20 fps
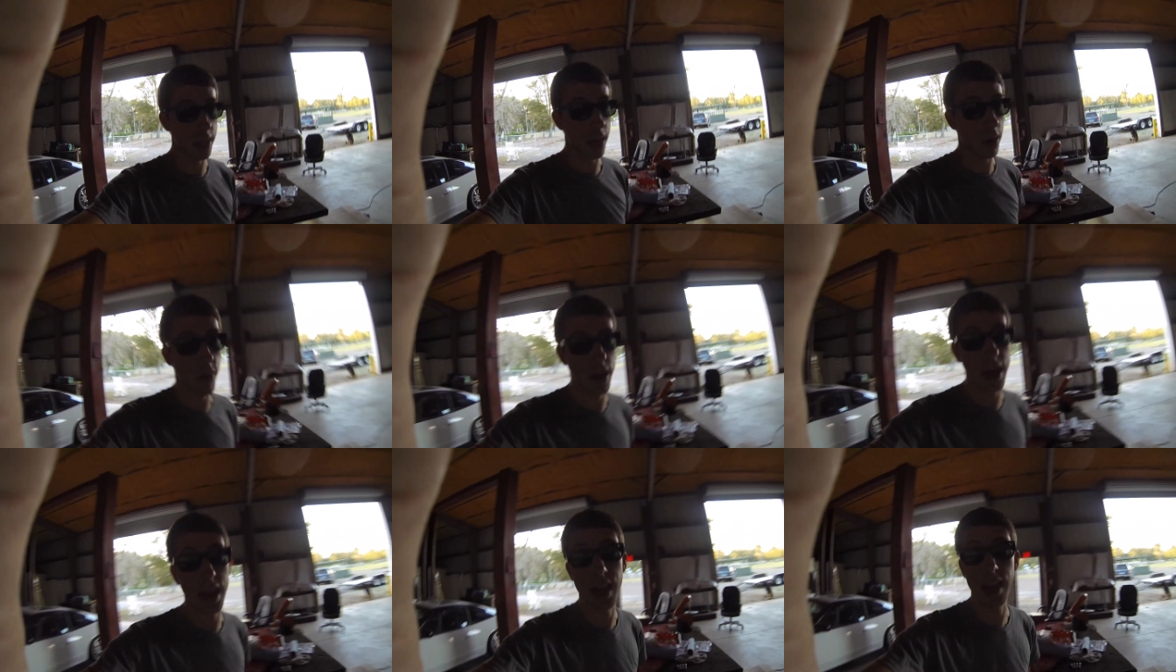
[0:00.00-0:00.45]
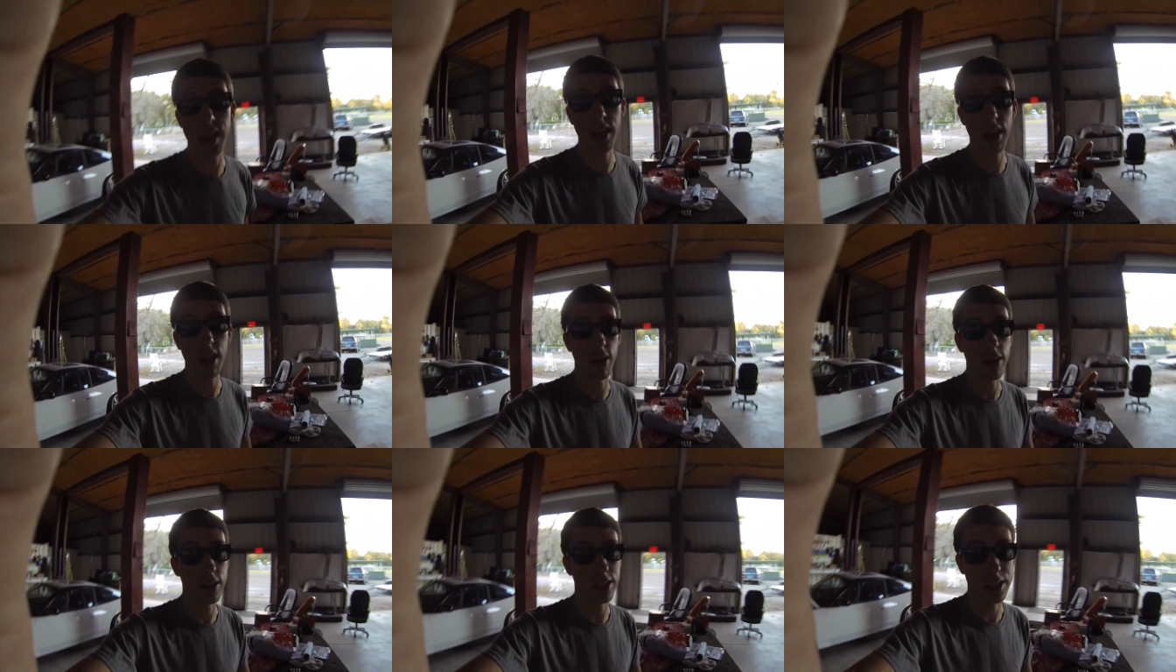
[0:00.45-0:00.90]
That way,
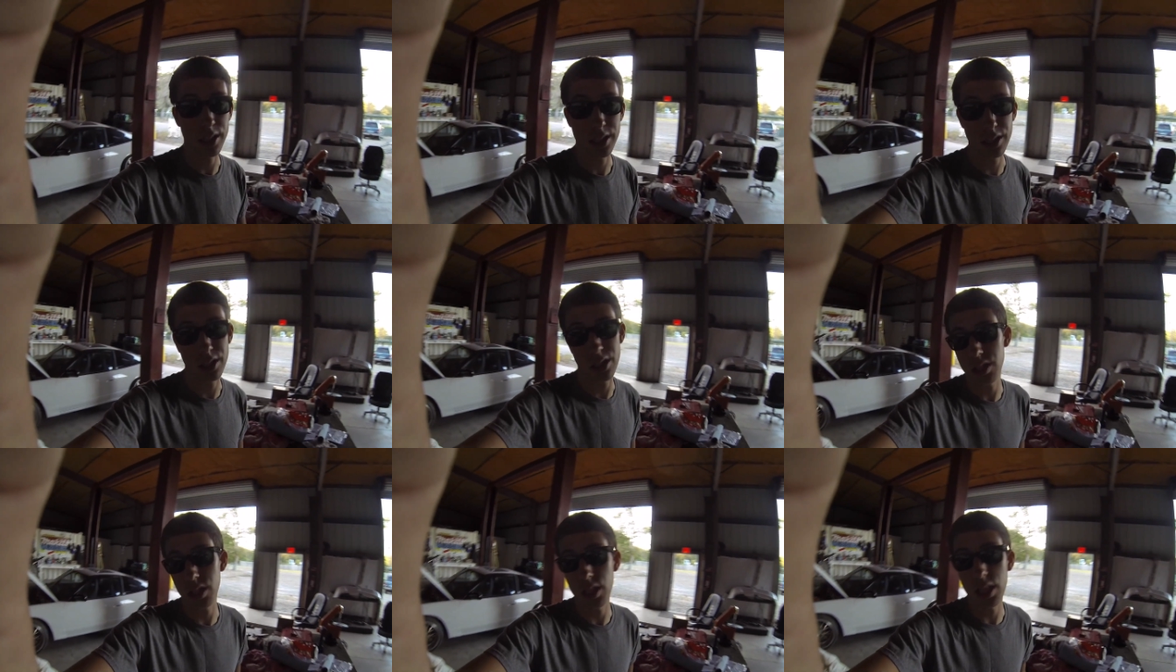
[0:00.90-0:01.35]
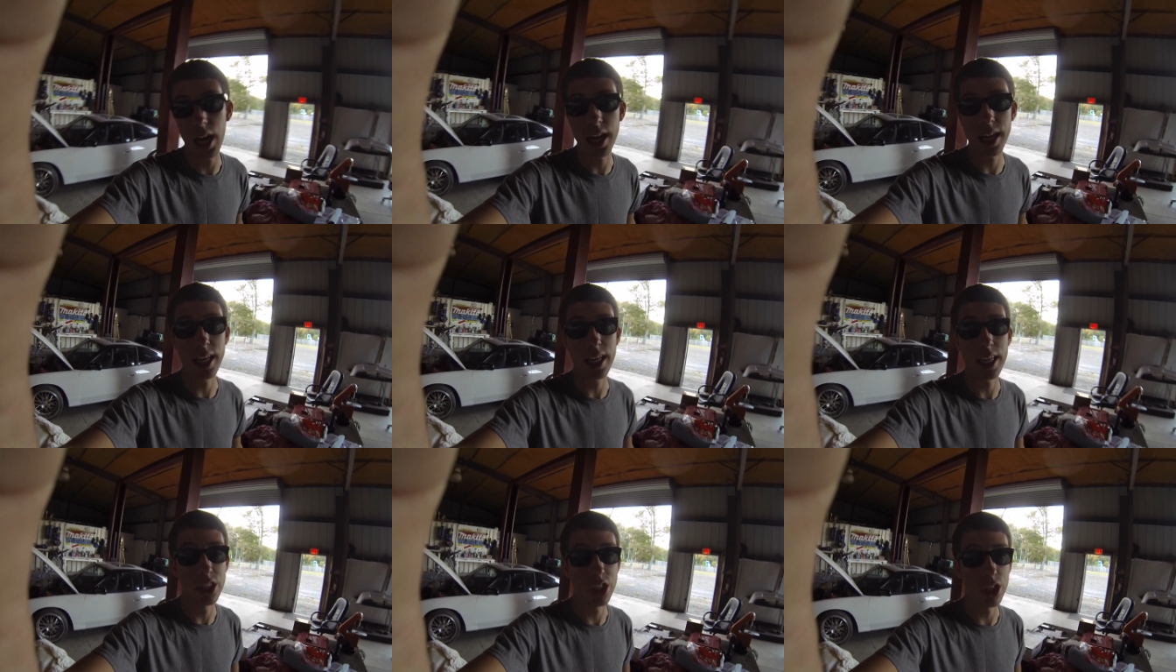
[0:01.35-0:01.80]
you know, it's just a
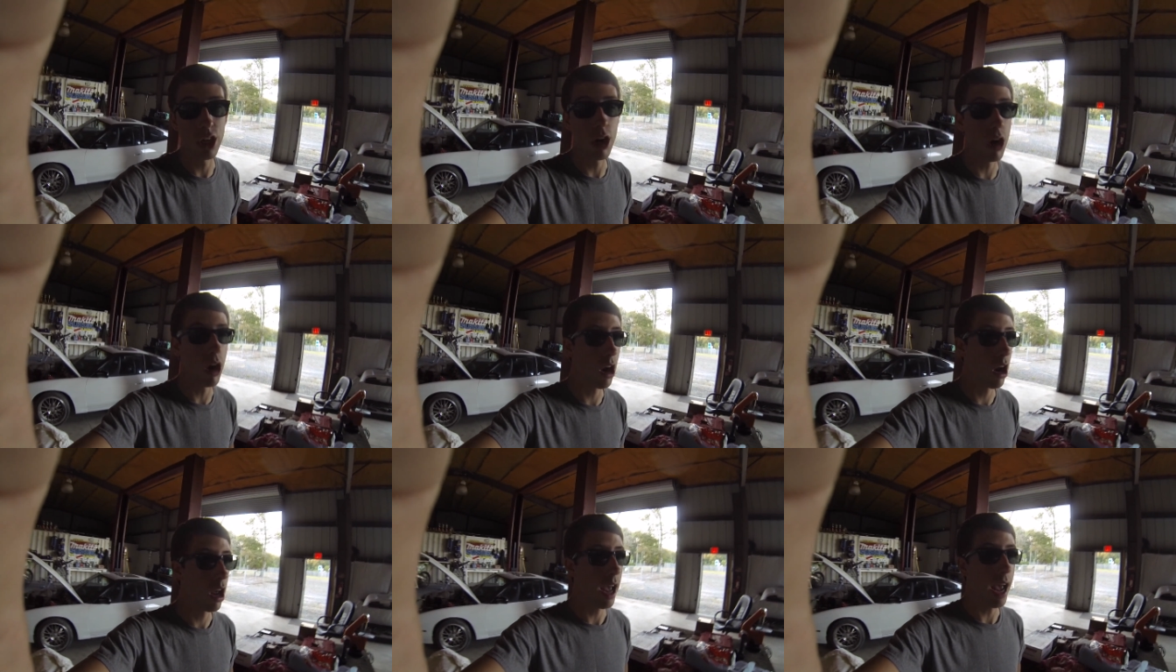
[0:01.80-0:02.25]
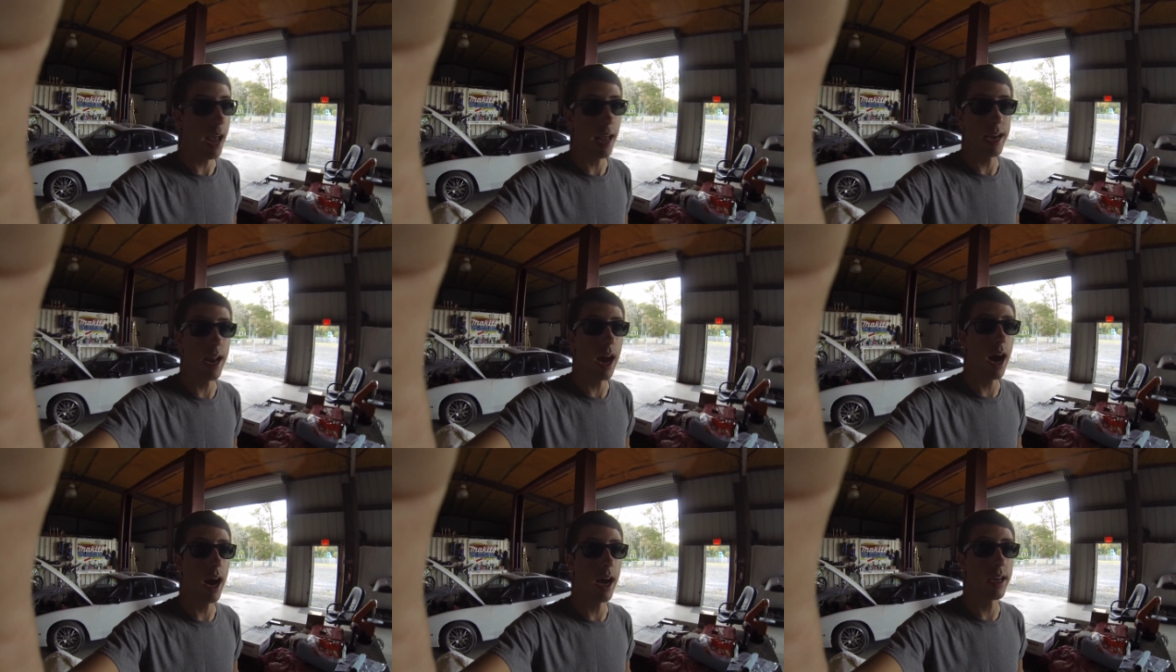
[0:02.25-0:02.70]
lot easier and
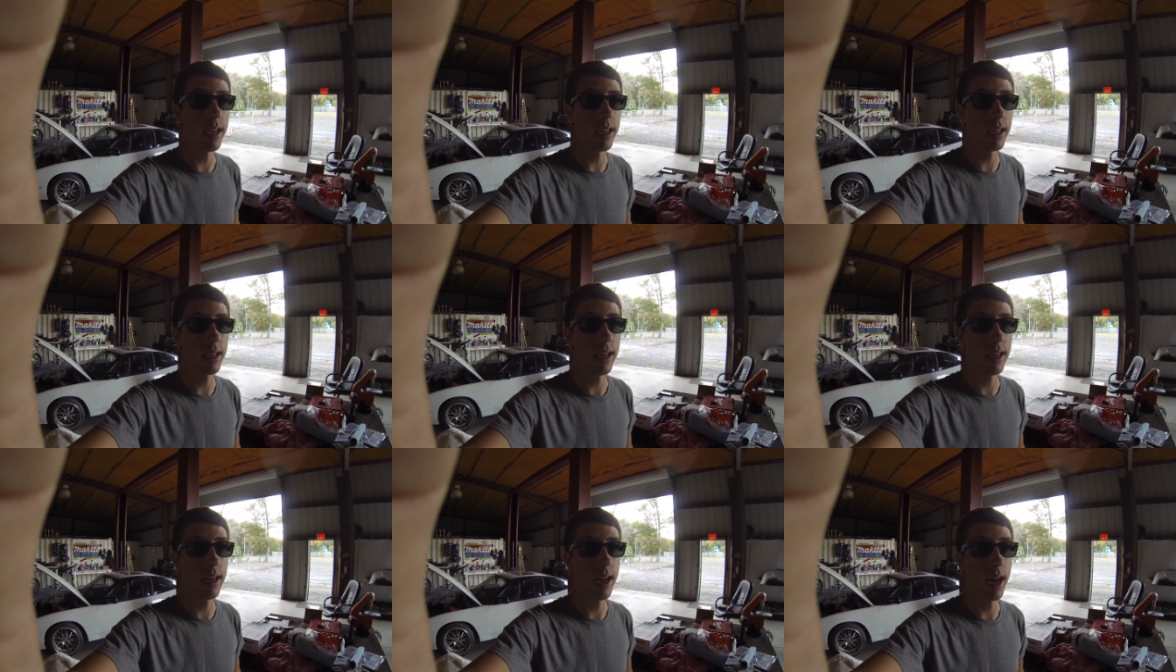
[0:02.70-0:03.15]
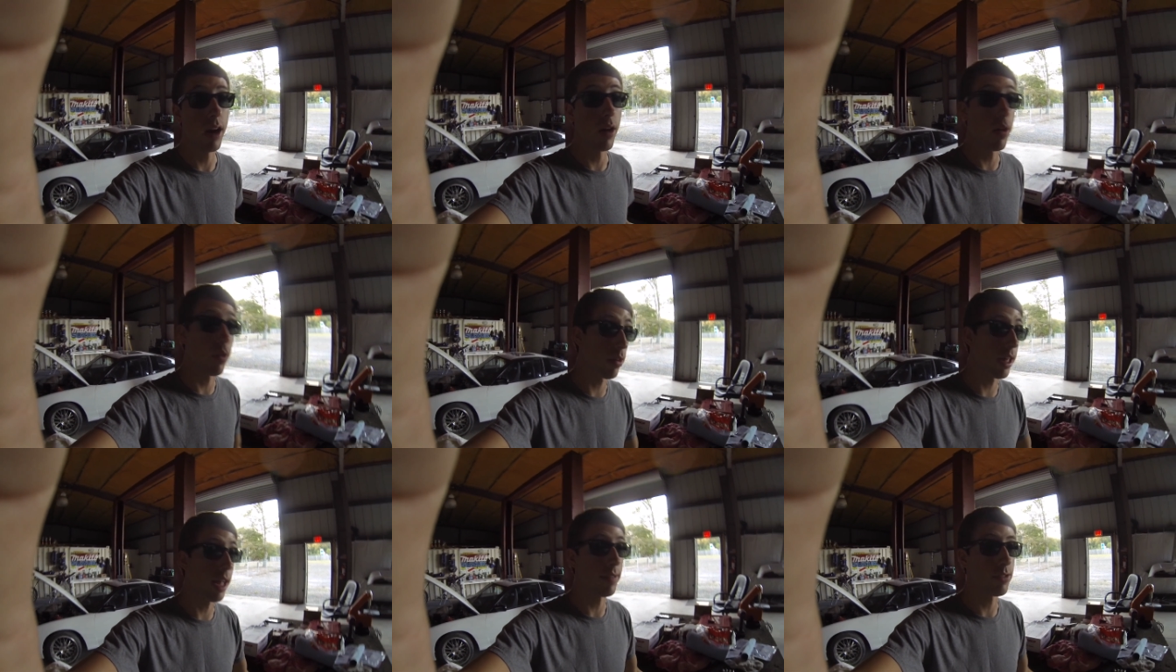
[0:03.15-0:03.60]
not I
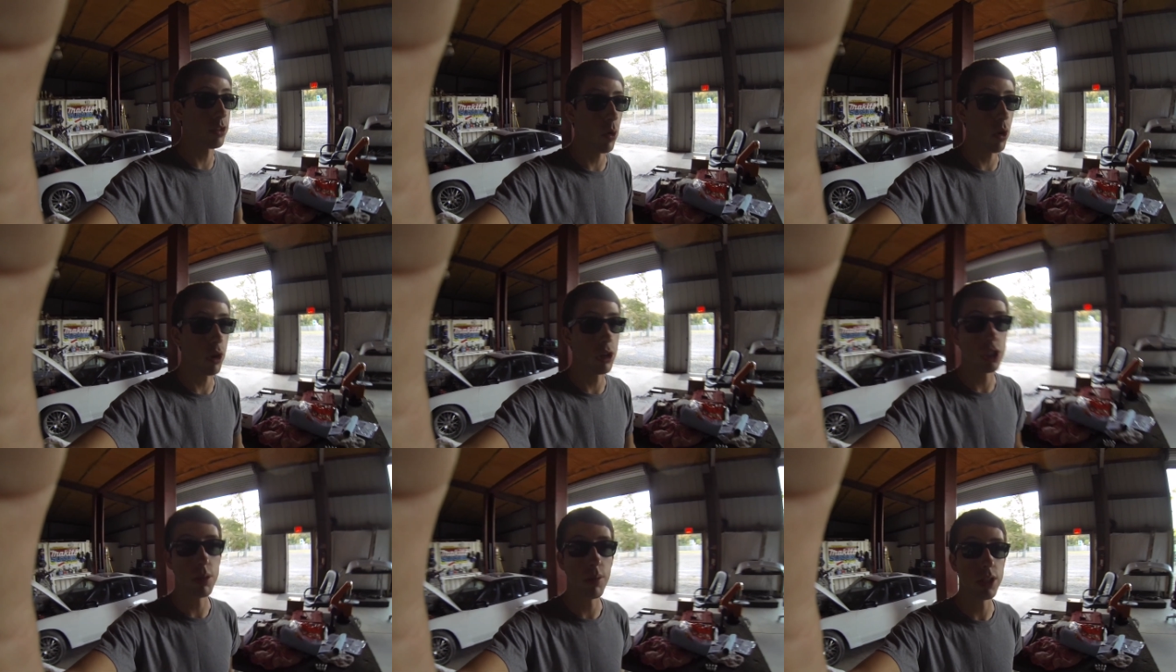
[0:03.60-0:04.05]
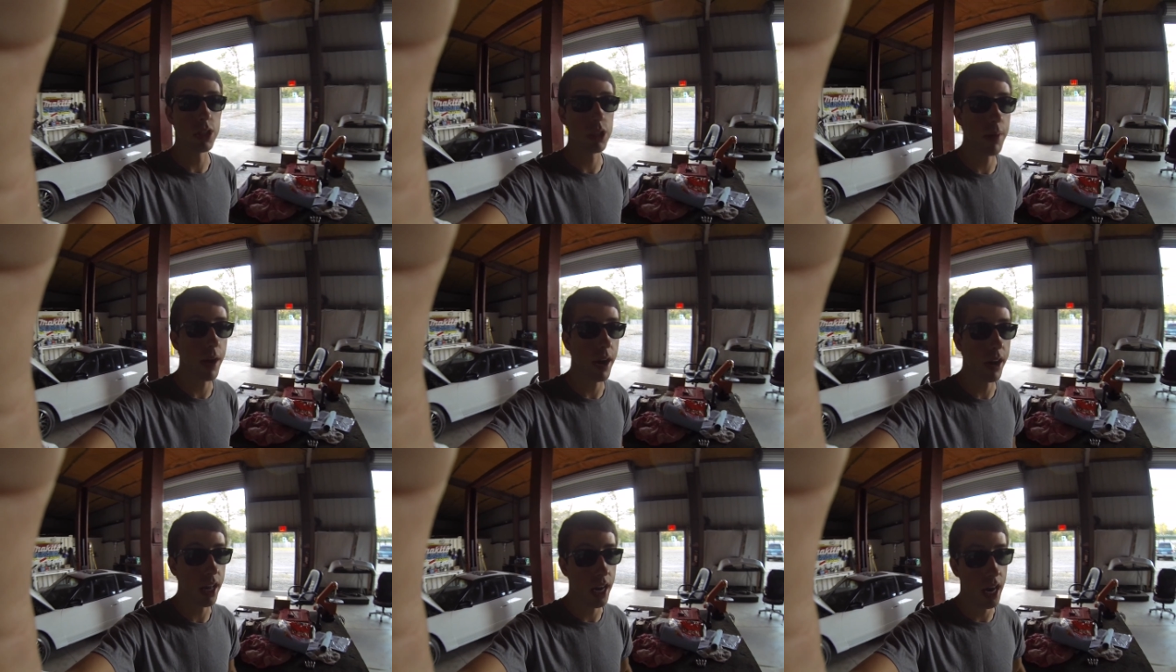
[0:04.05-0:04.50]
don't really have to worry too much
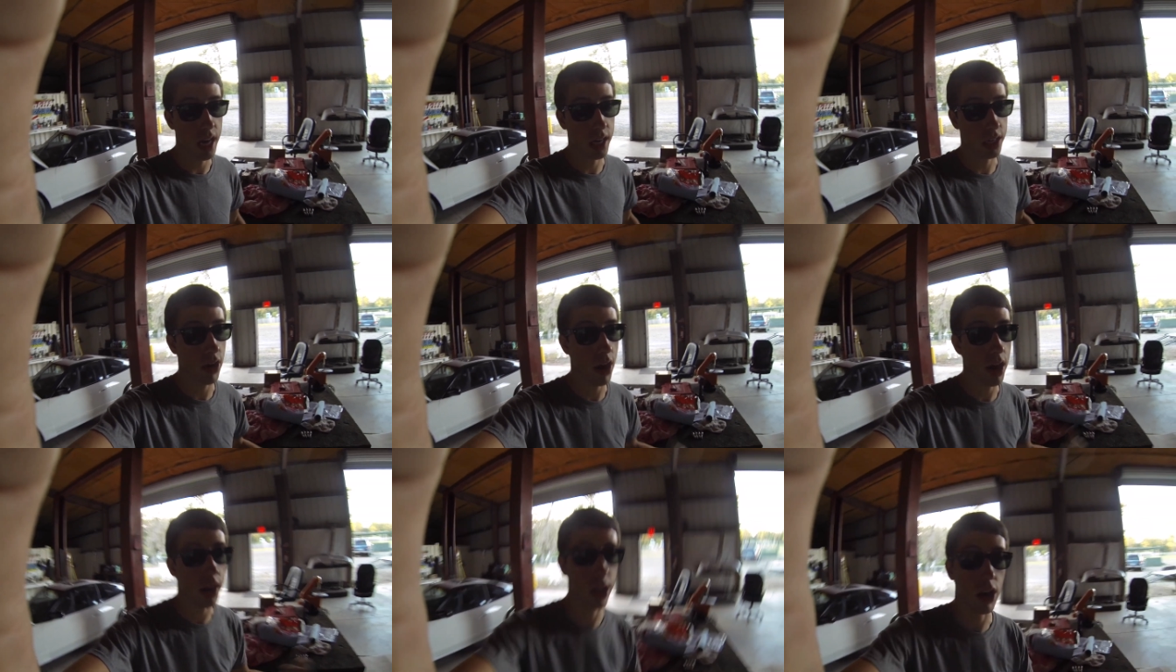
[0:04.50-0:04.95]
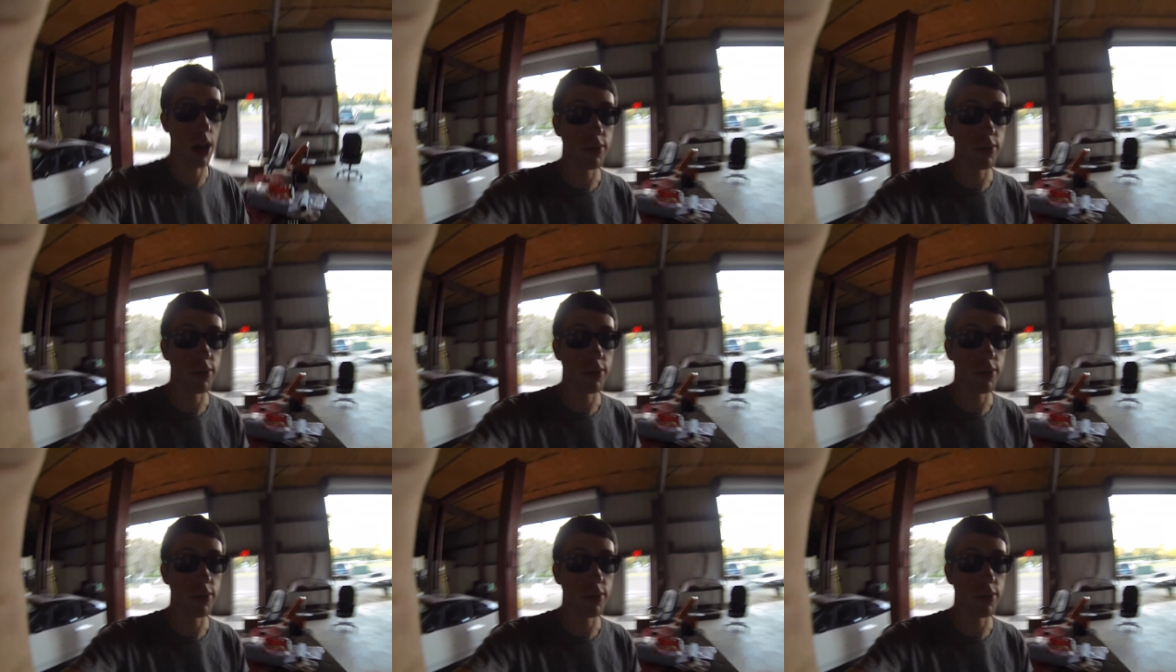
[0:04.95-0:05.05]
about it uh, grinding